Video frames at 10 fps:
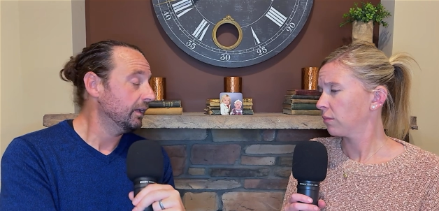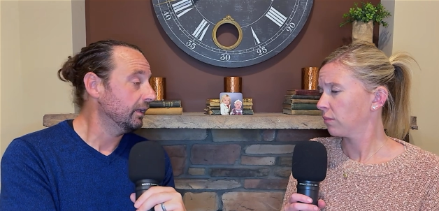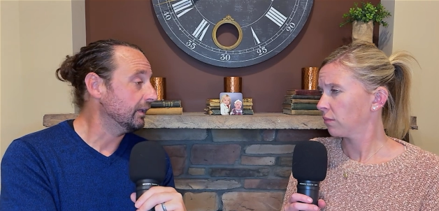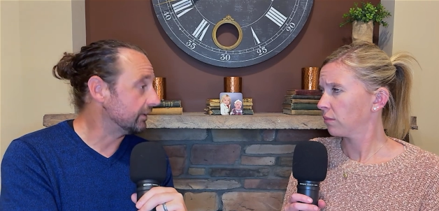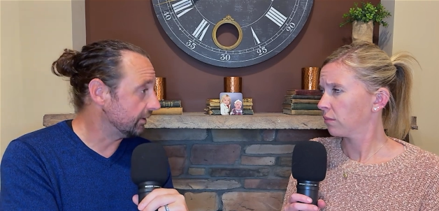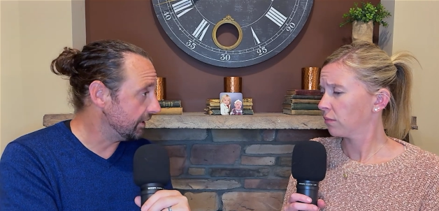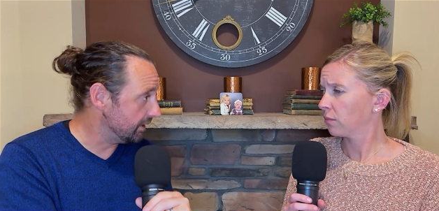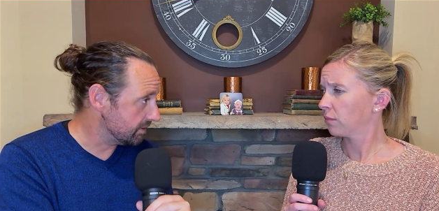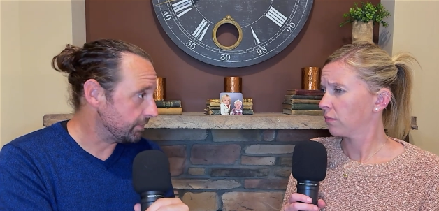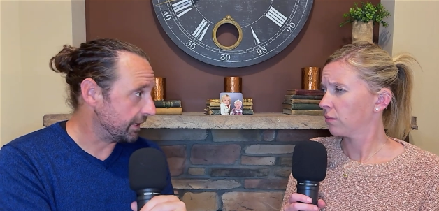Speaker 1: that there
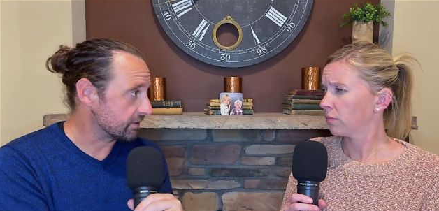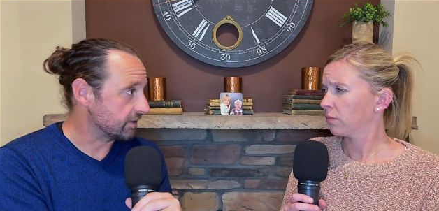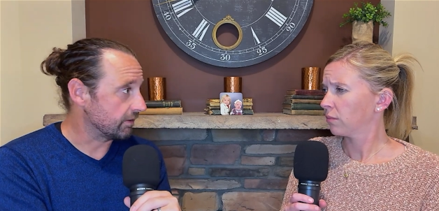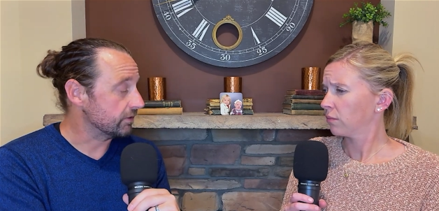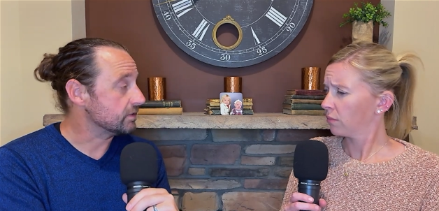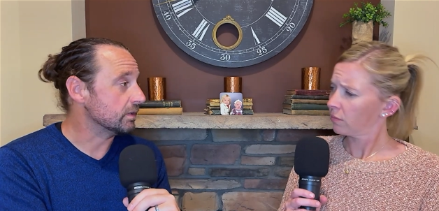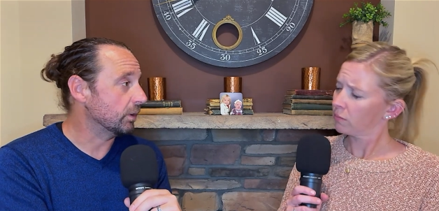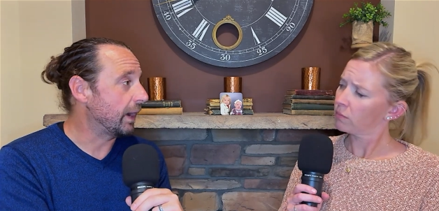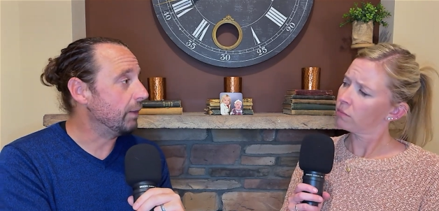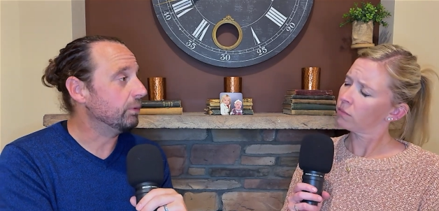is a box office.
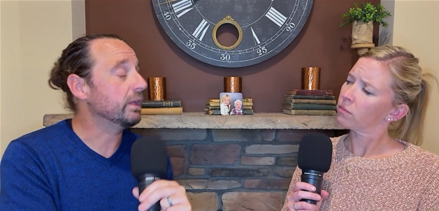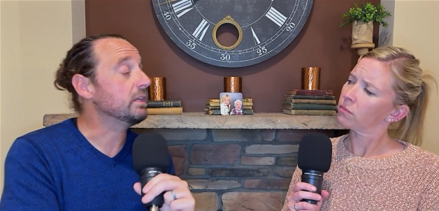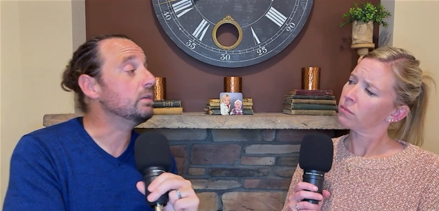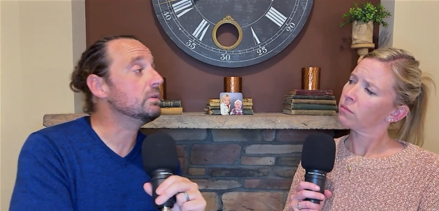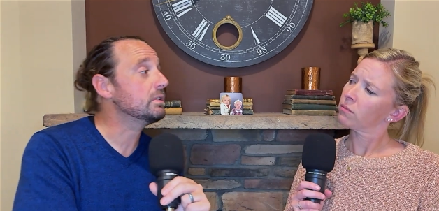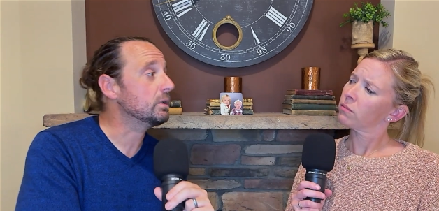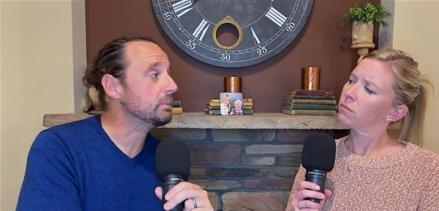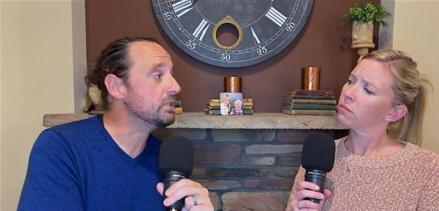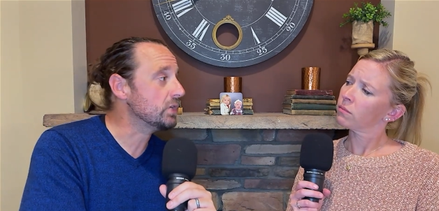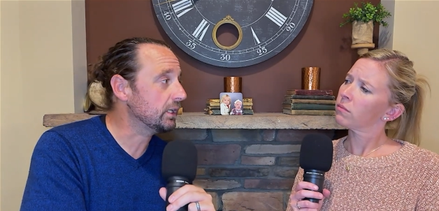So I mm-hmm. would like you to tell
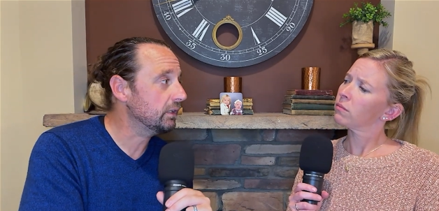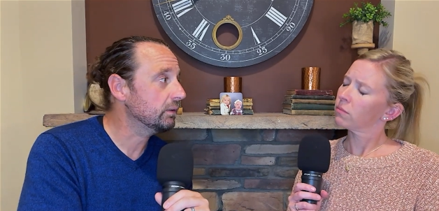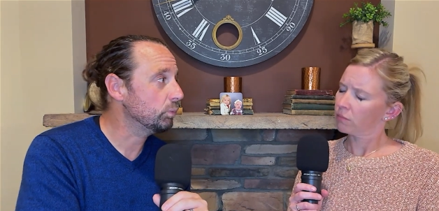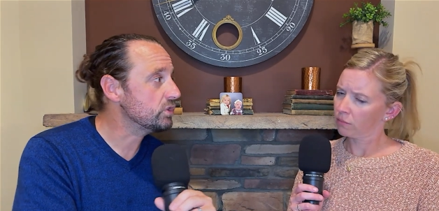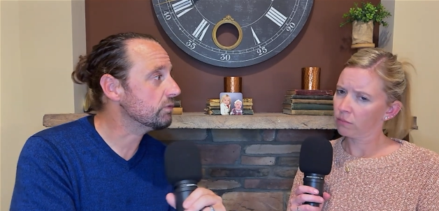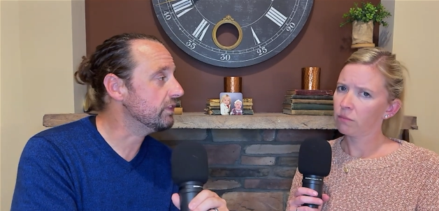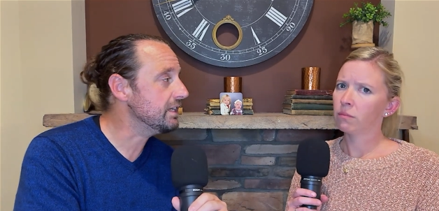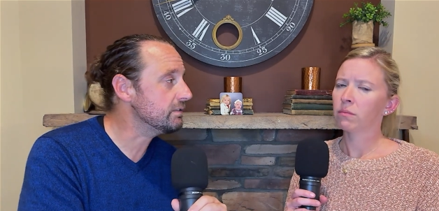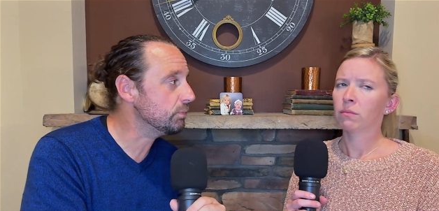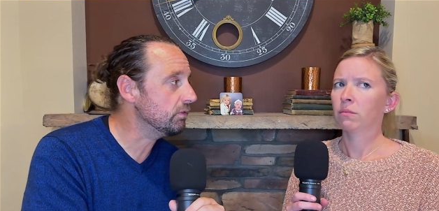me, Jenni, which mm-hmm. of
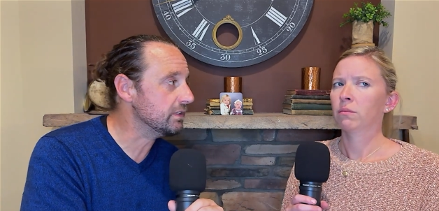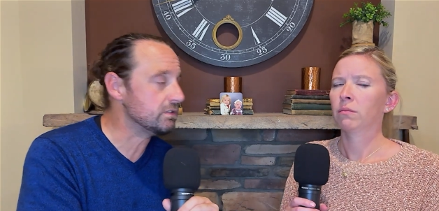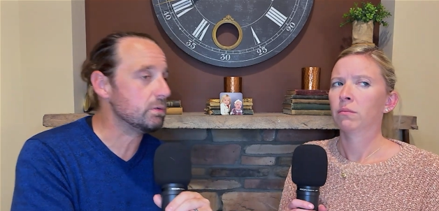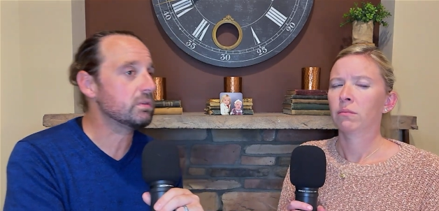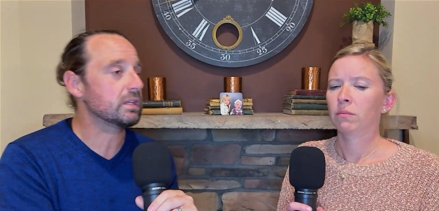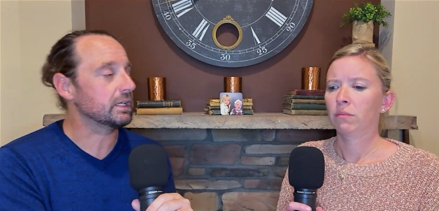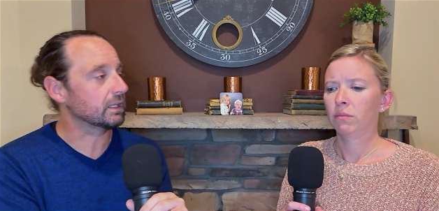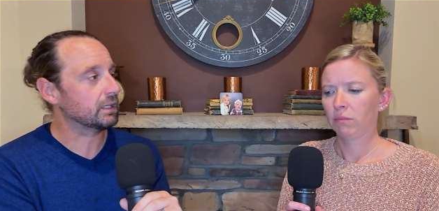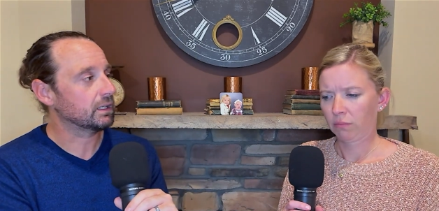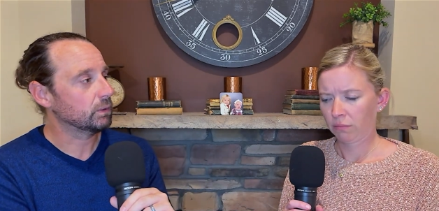these movies you
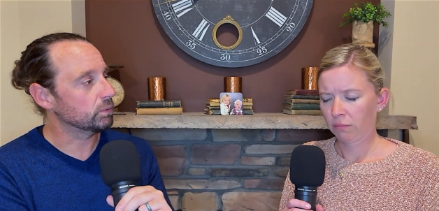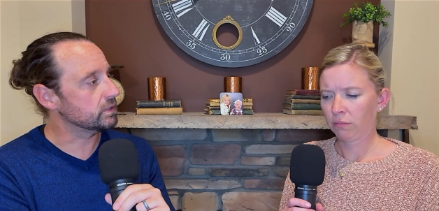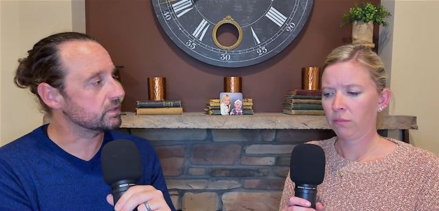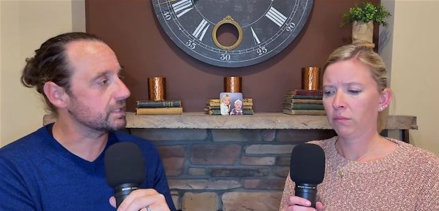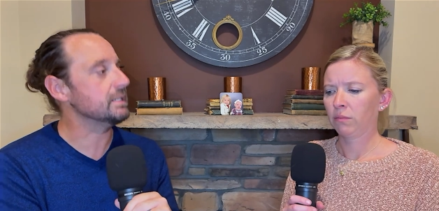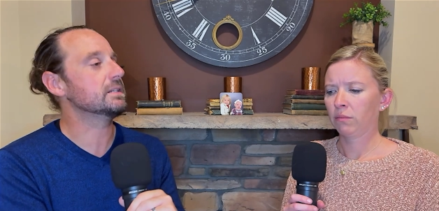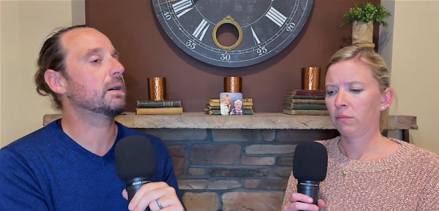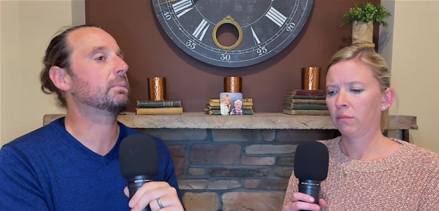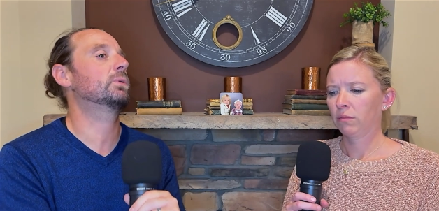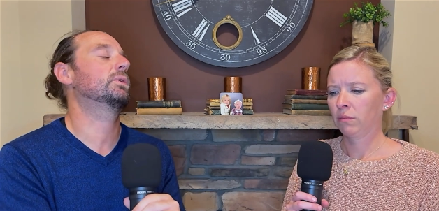think mm-hmm. was the
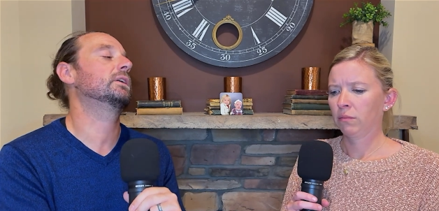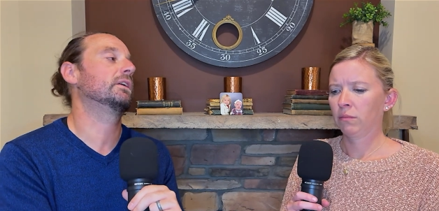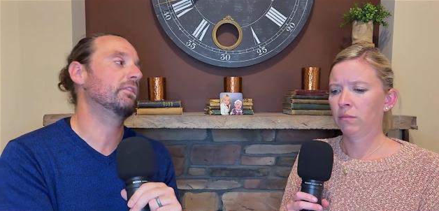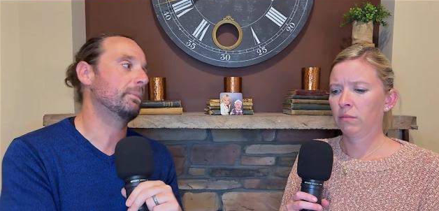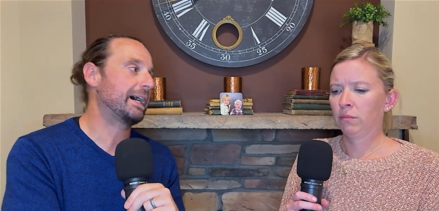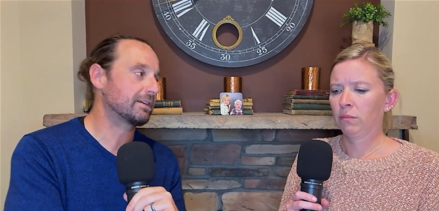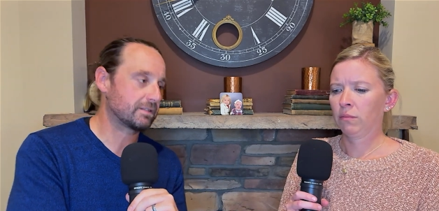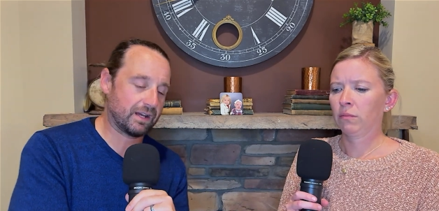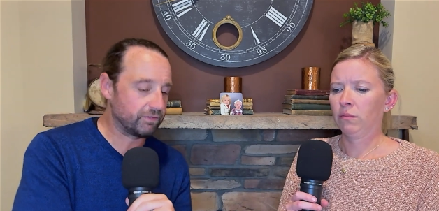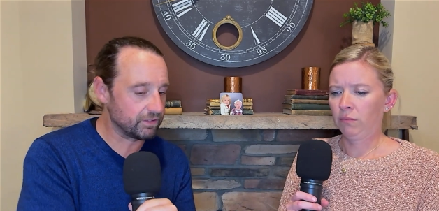number one of the
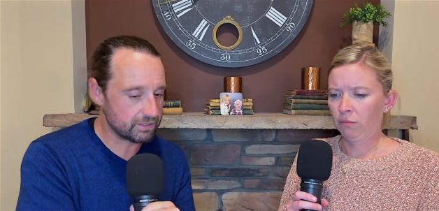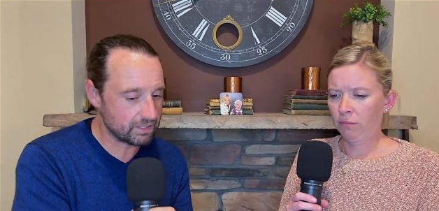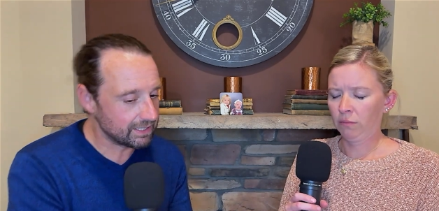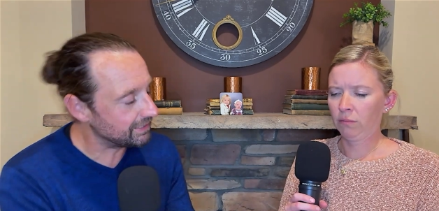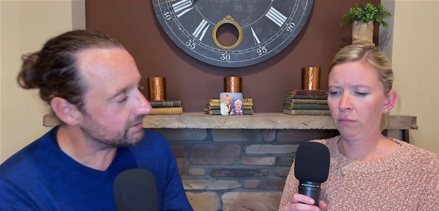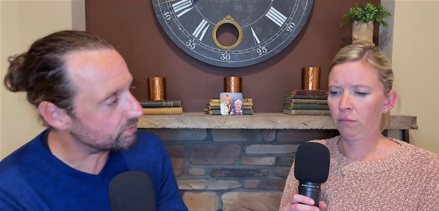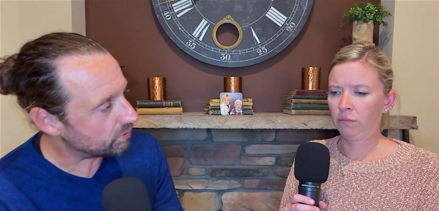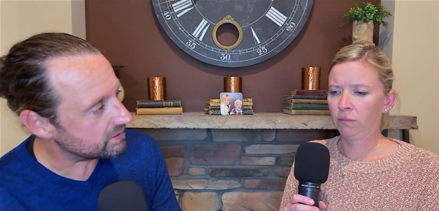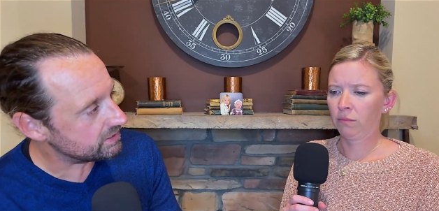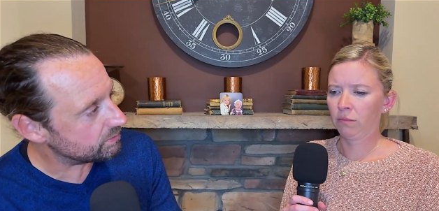box office in
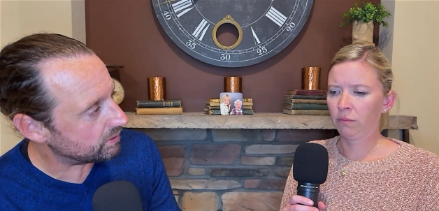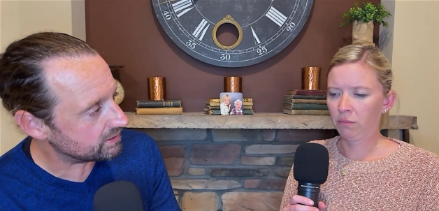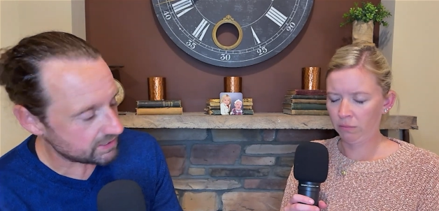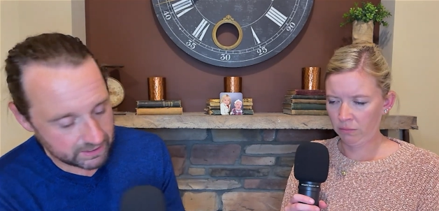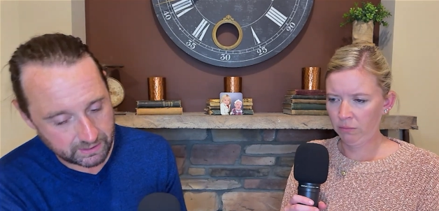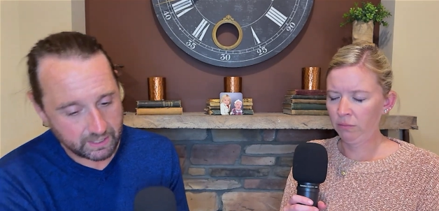2020?